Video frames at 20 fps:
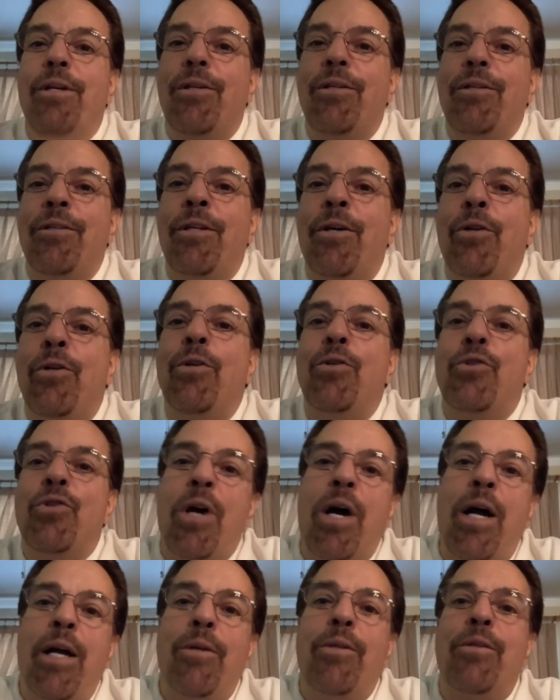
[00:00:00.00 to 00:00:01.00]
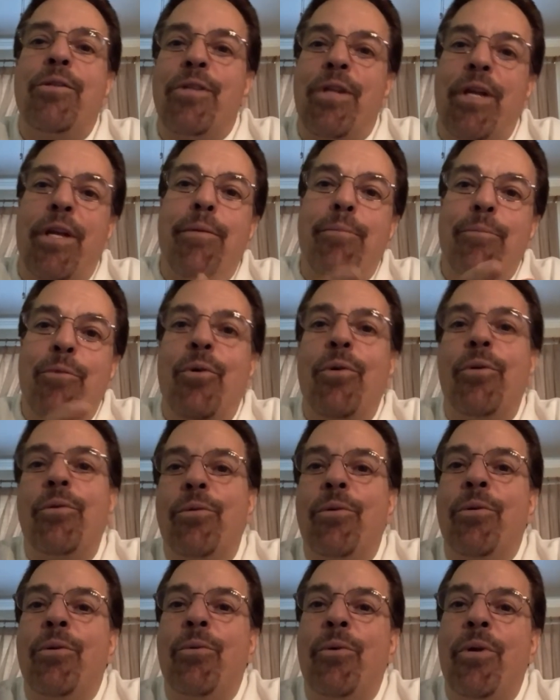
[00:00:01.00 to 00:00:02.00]
you know, your child's name or
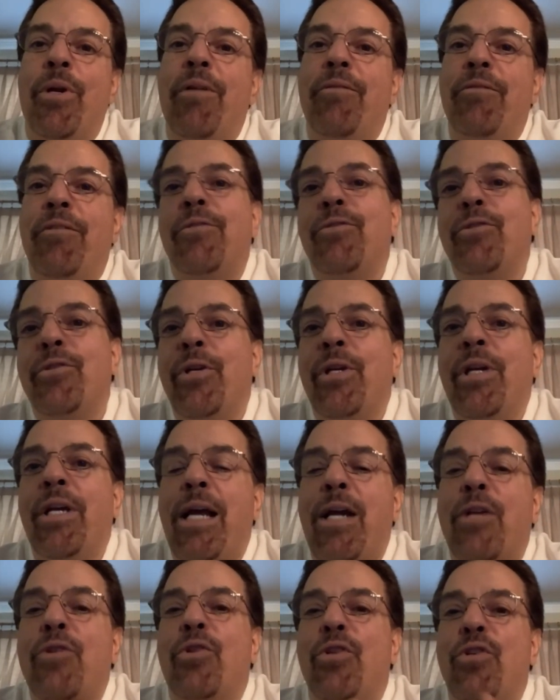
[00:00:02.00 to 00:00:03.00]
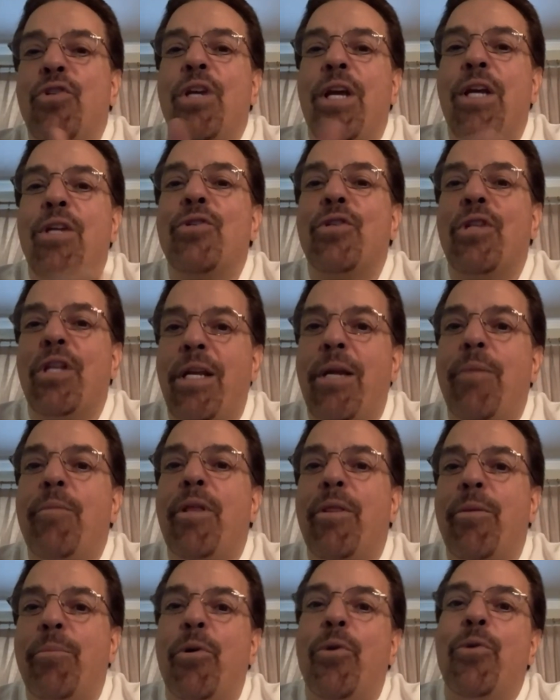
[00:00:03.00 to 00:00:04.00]
or whatever. So you can actually right. change.
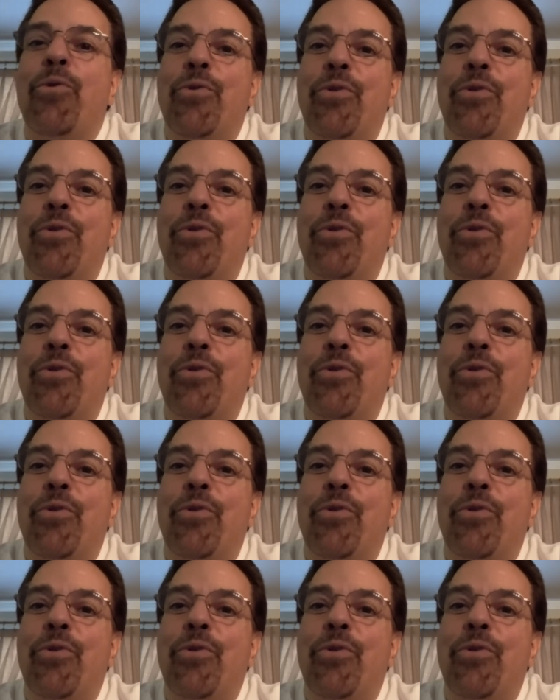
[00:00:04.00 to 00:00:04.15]
Tell the, the little